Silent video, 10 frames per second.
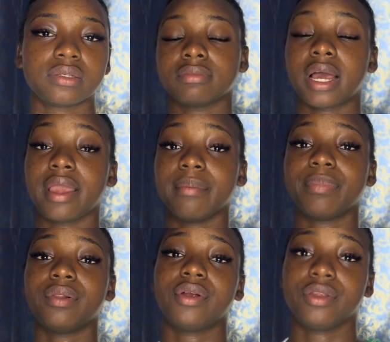I
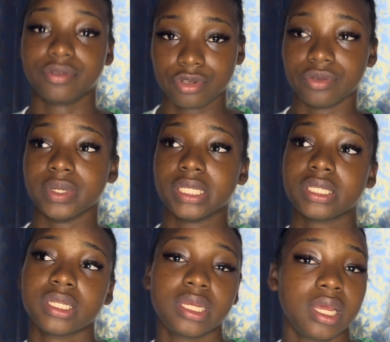implore you to do it.
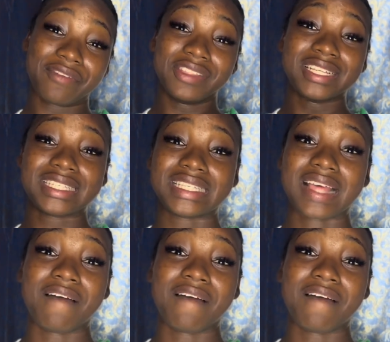If this